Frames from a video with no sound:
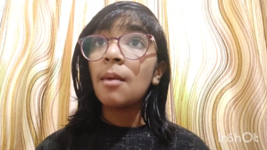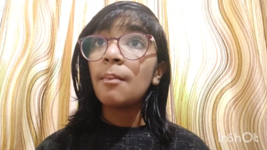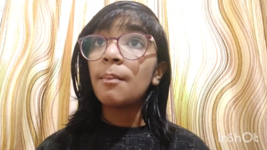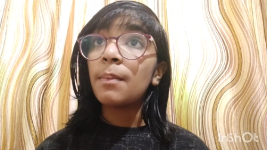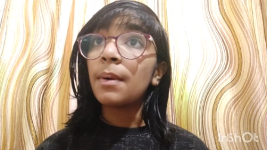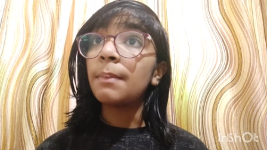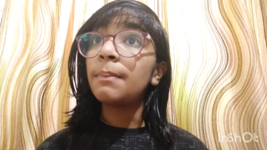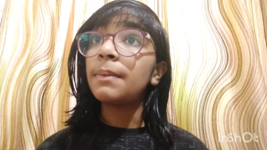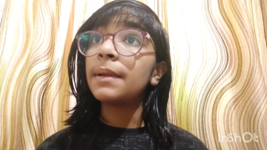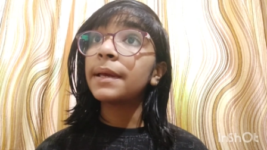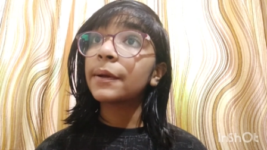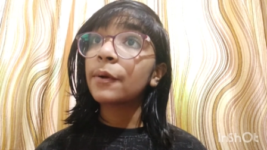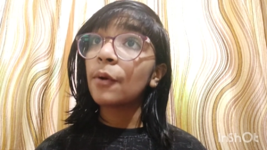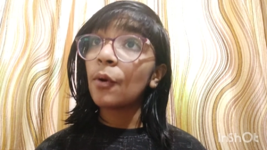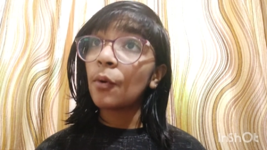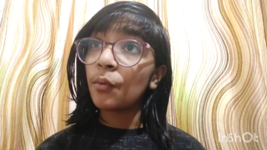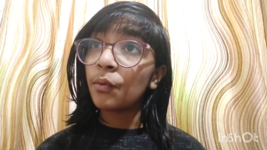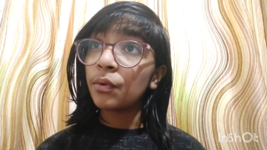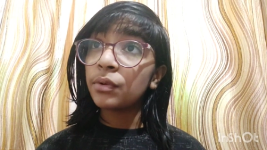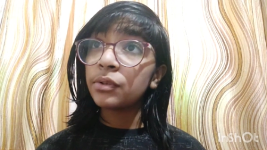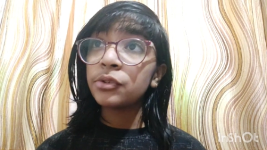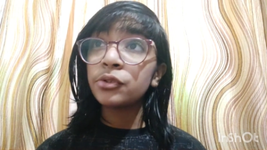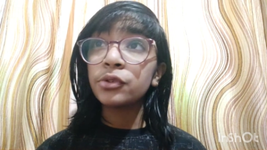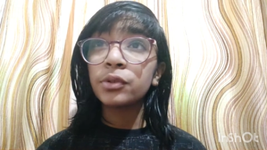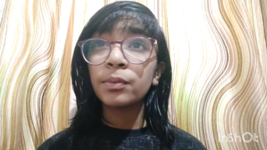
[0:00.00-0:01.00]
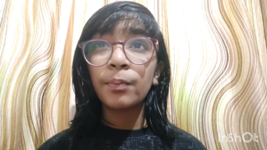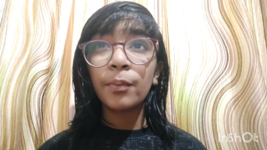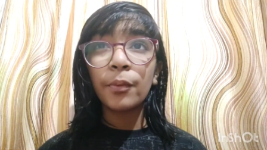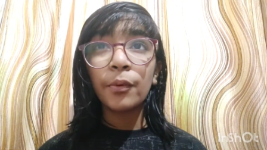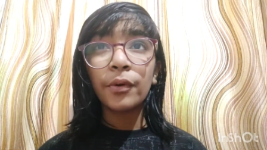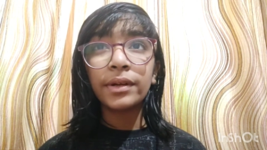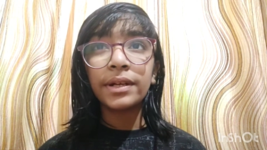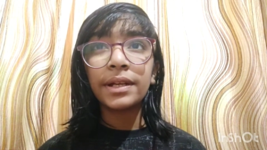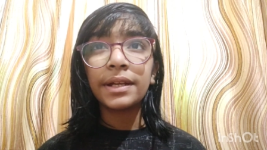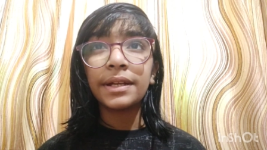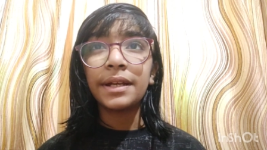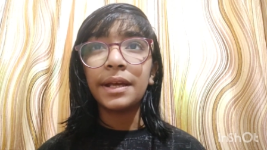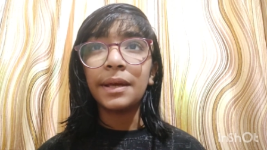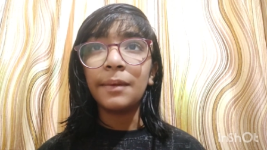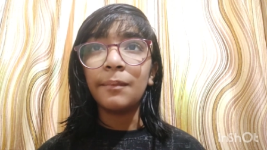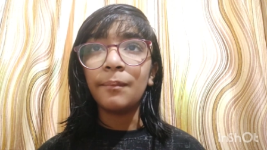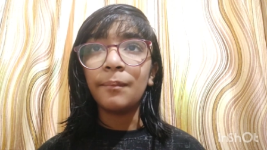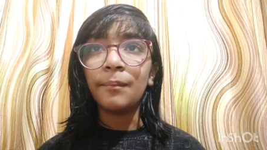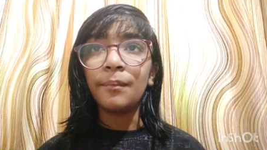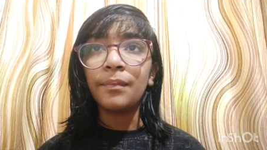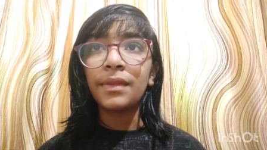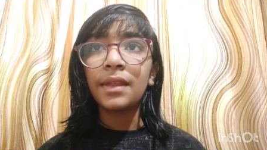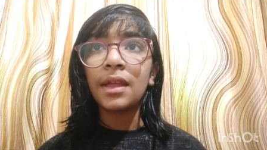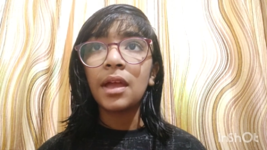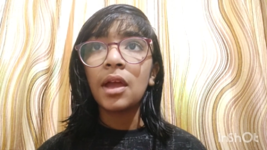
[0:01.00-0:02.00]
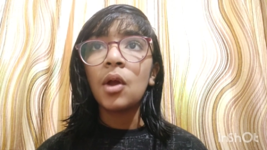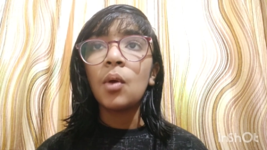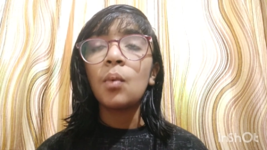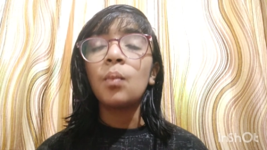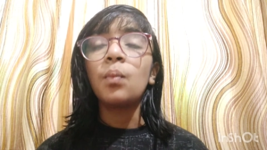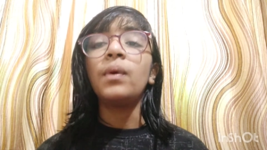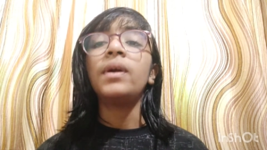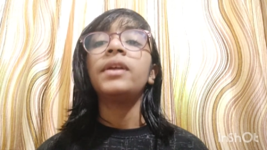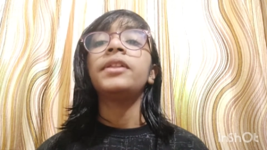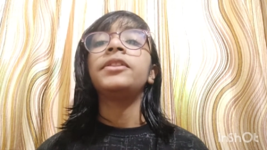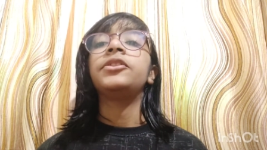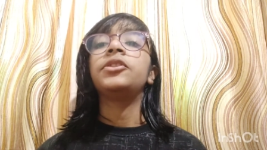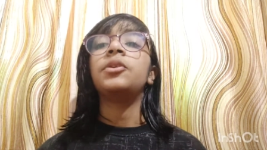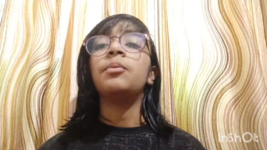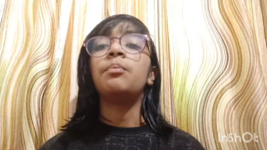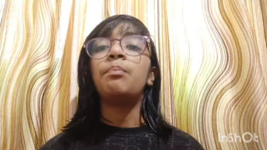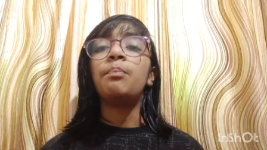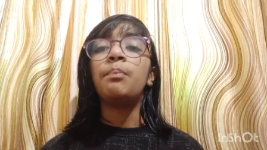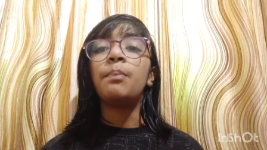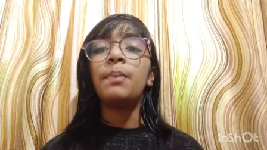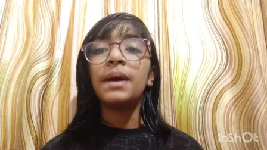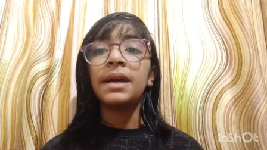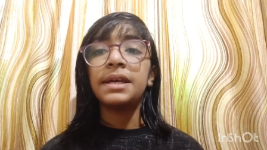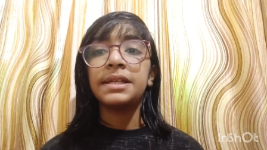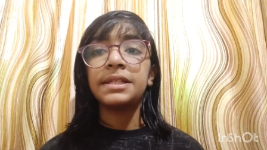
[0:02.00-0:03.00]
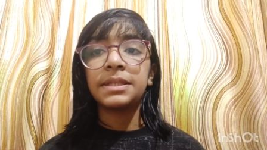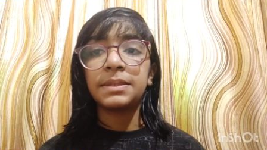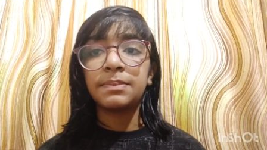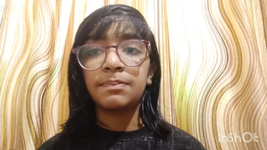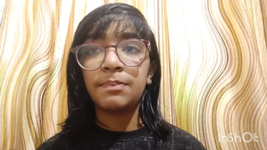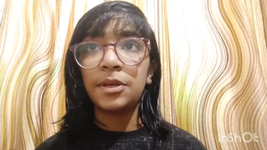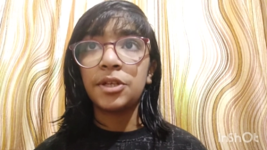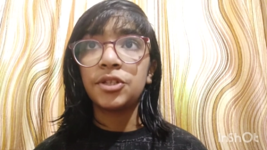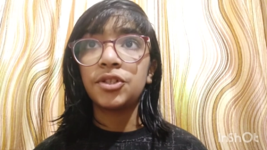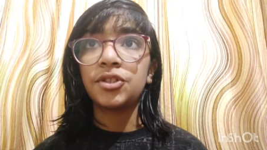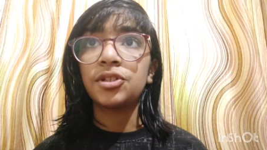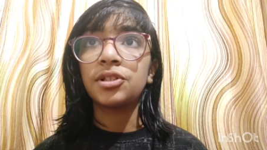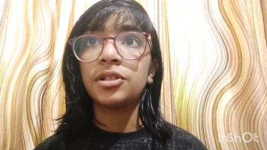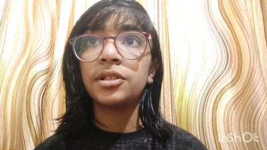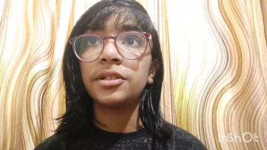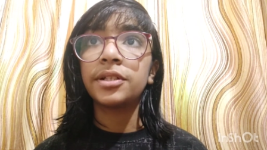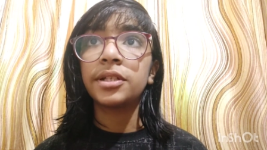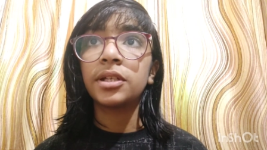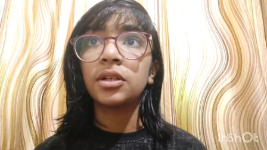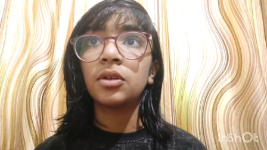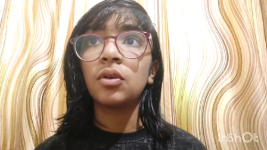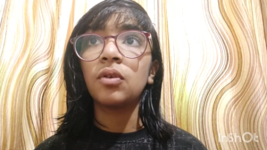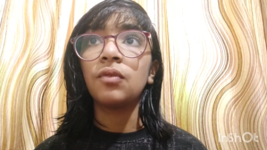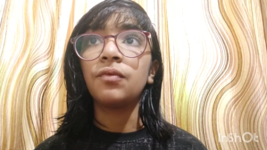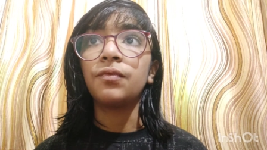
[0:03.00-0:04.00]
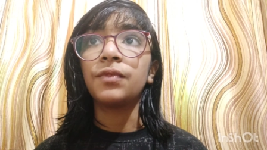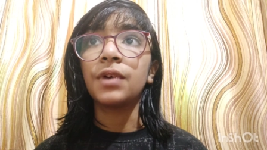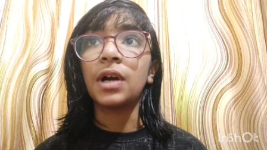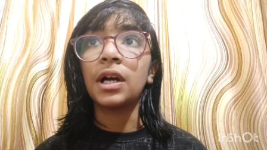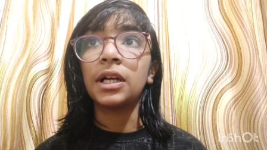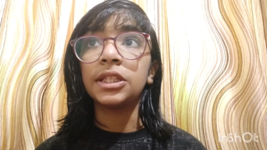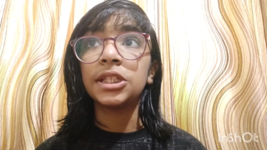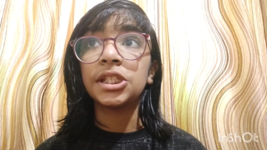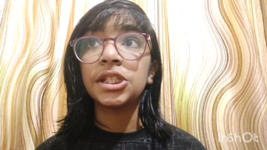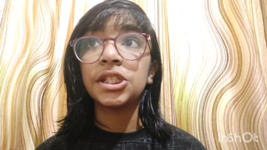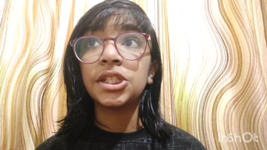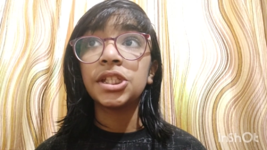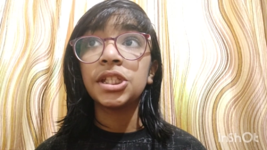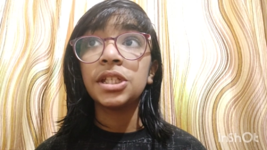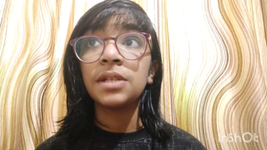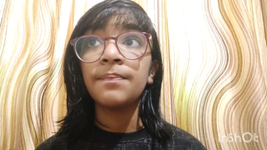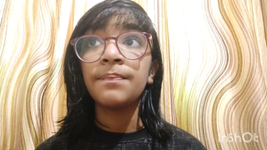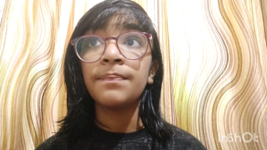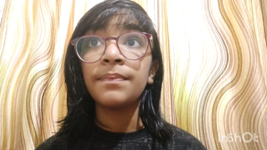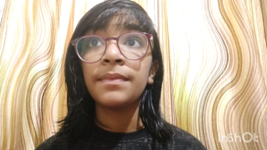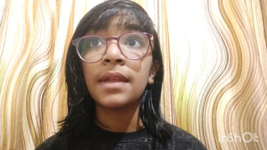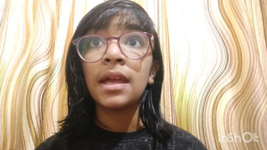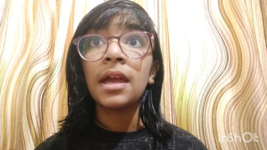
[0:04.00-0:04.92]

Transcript: public also supported him with the best specialty of Gandhiji,